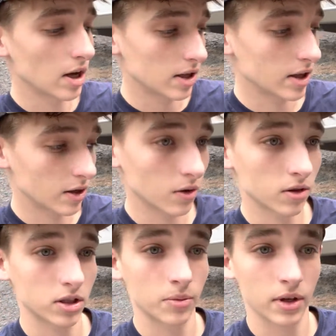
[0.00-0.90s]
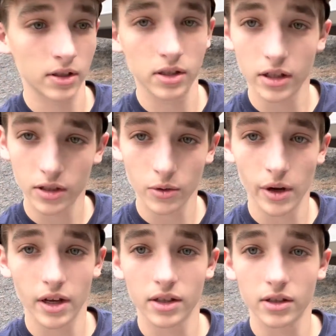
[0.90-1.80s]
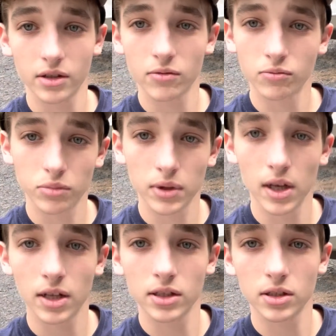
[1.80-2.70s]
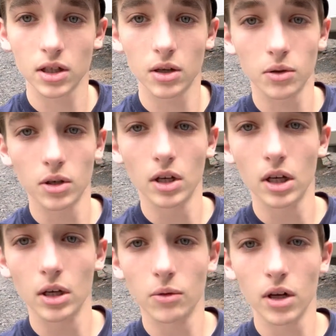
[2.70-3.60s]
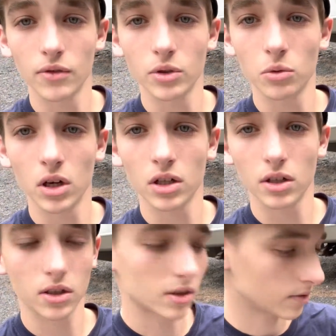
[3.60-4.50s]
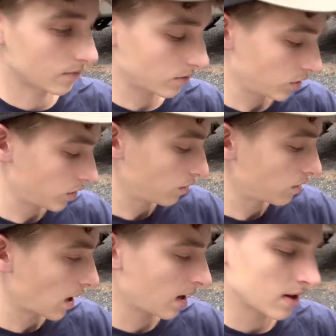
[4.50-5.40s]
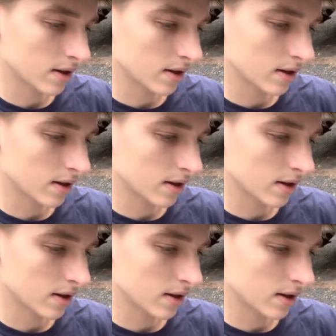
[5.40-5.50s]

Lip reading: They cost about $6,000 plus, so whatever you want, you can do that.